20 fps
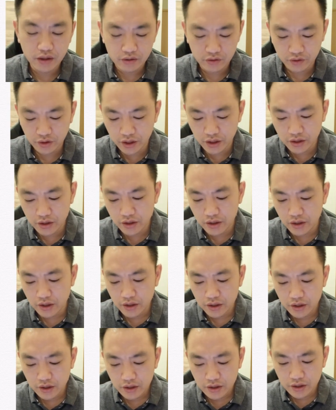Okay.
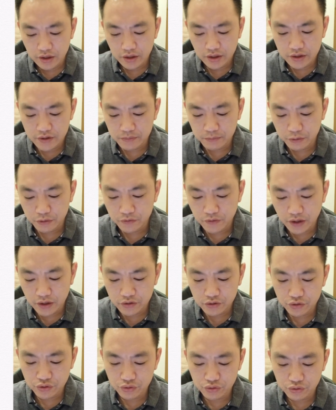Let's move
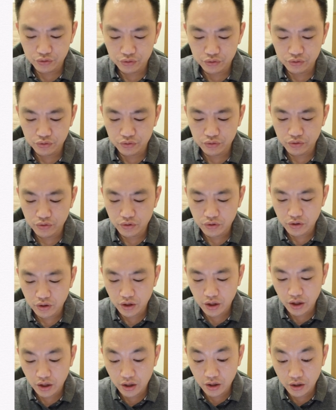on to
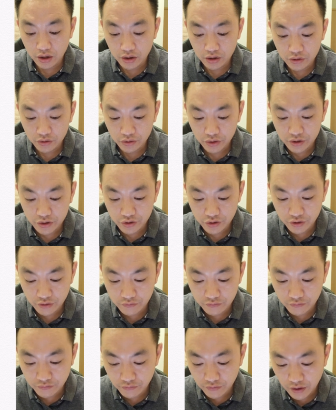
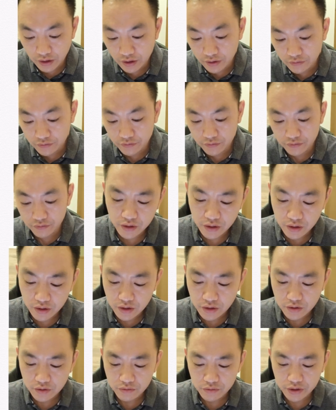question 5.
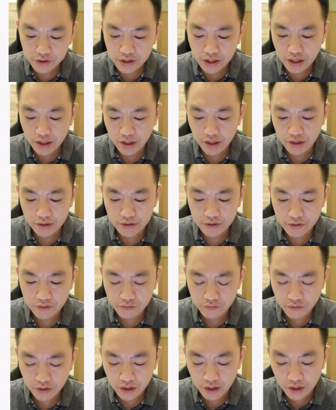Rita had
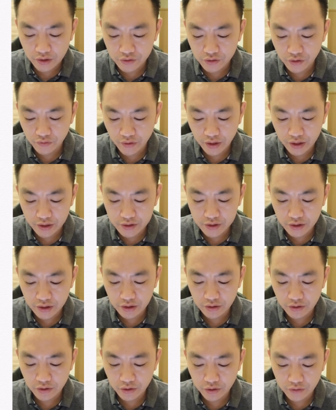5 out of 8
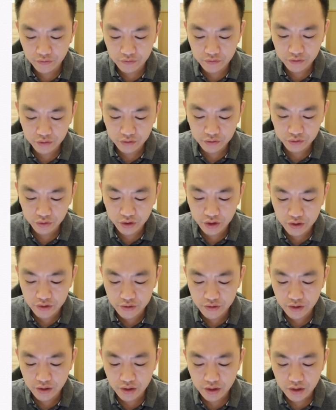kilo of
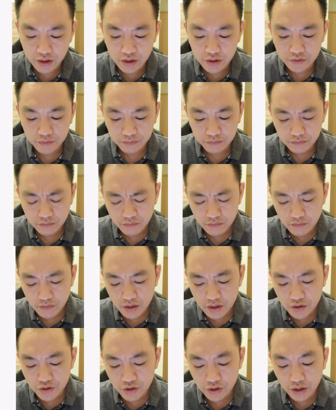cookies.
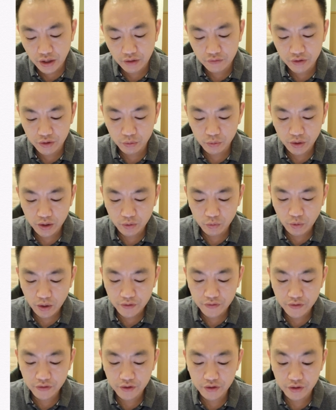She gave away
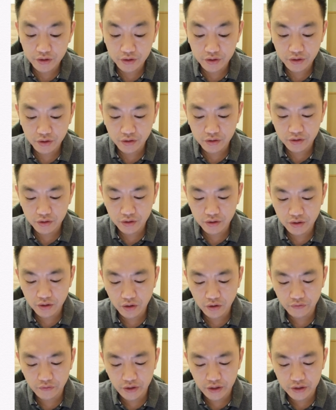1/3
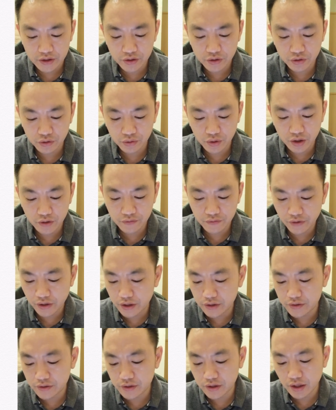of it to her
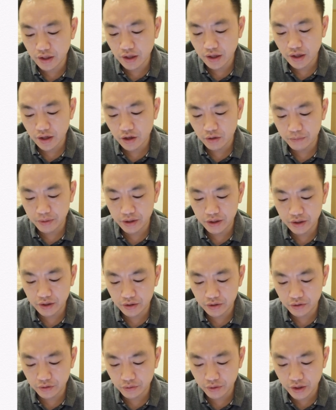friends. How many
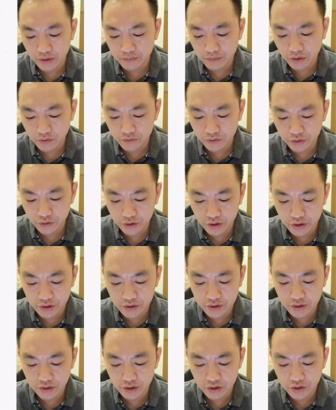kilogram of
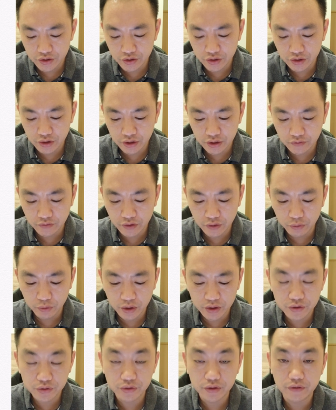cookies did she give
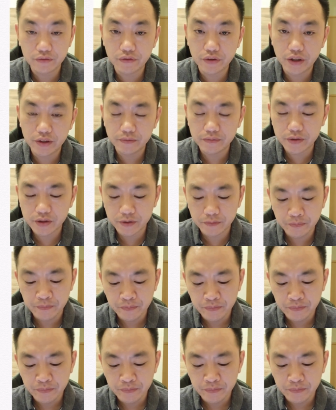away to the friends?